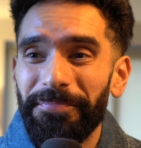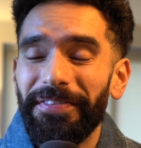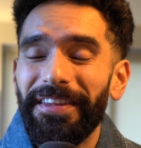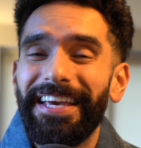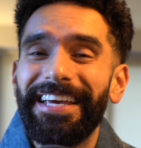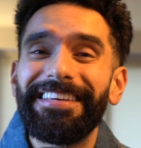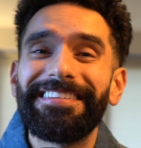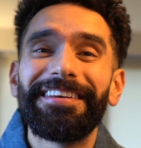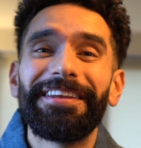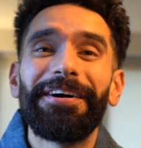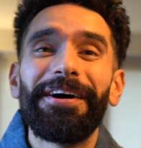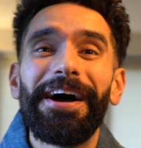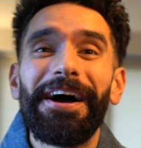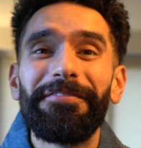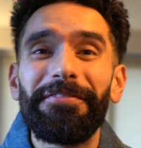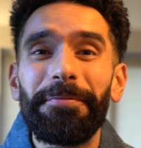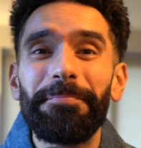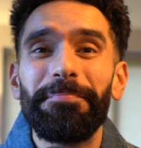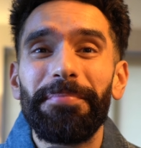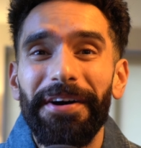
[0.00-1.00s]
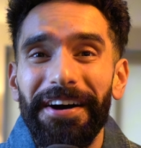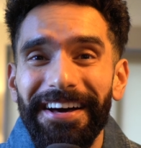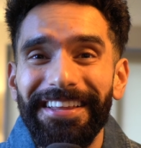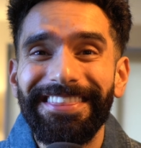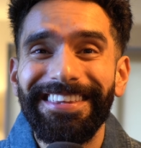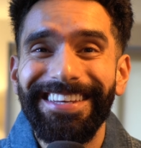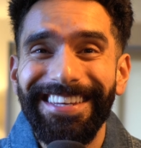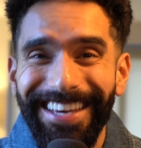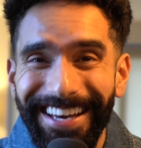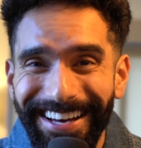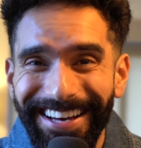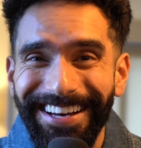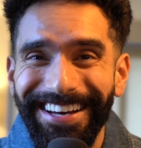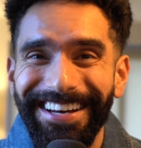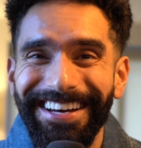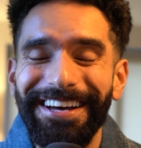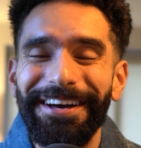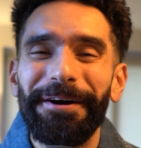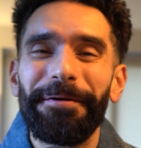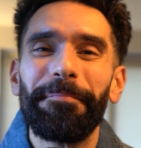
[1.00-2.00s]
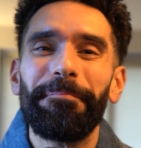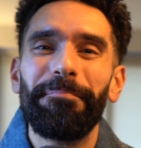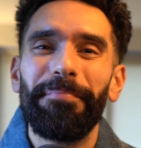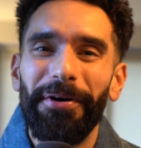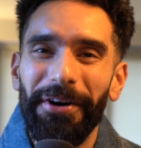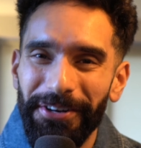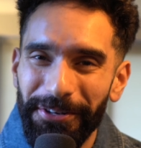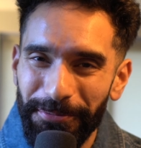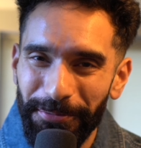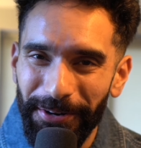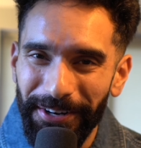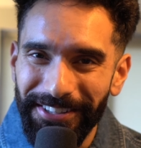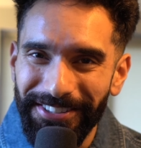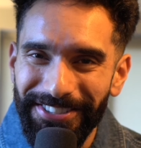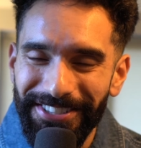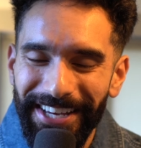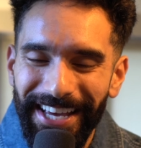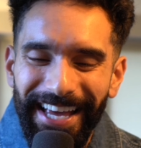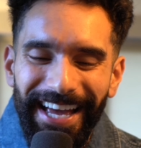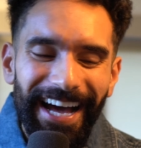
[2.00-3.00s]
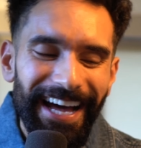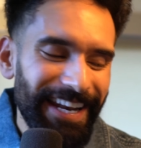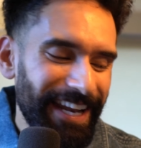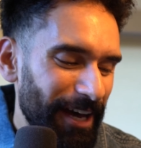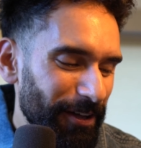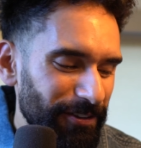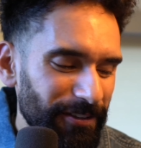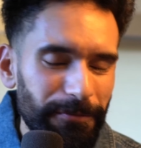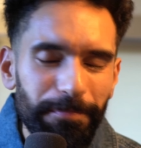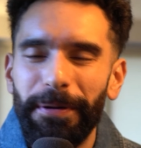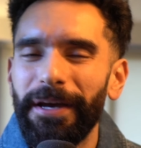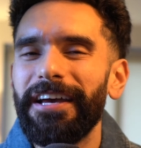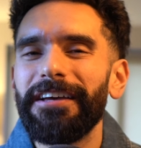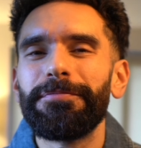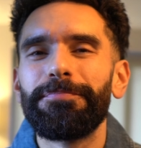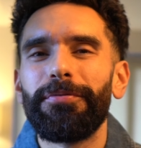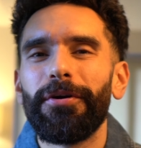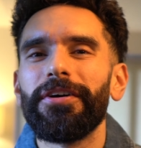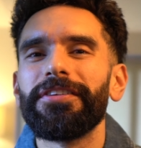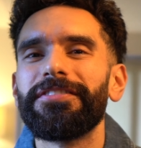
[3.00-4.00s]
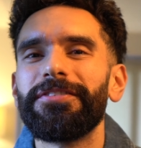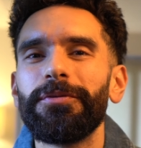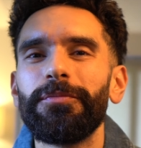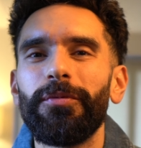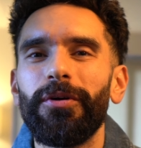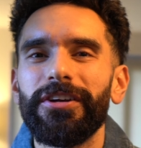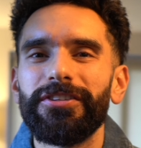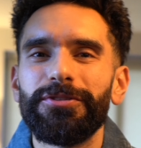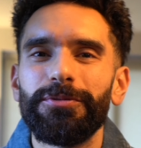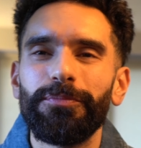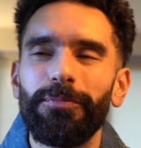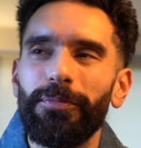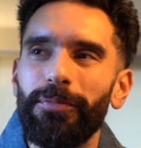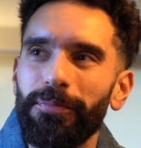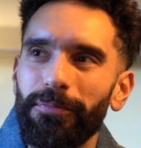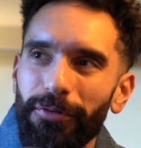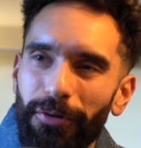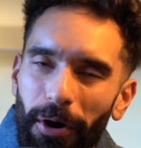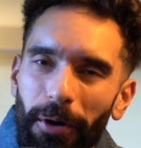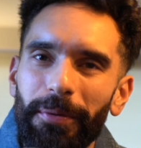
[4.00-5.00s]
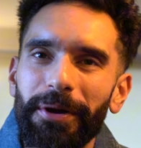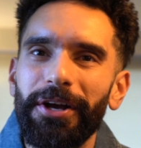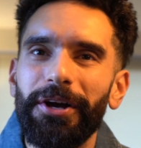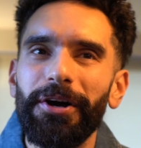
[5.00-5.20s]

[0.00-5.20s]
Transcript: He said, I have a birth year Bond watch. And now this Pierce Brosnan watch, growing